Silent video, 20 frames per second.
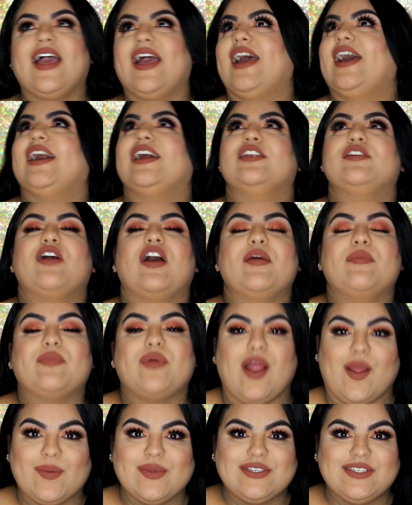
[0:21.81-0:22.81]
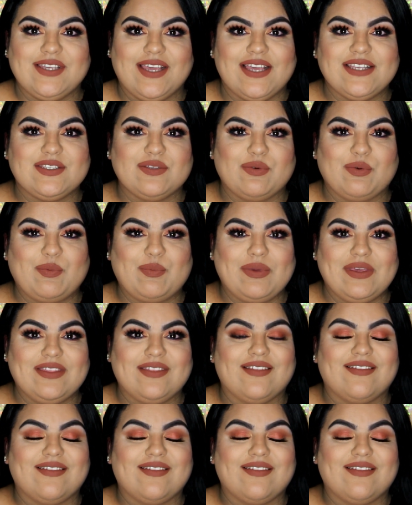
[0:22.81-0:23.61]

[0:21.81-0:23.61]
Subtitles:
and I promise you guys it will be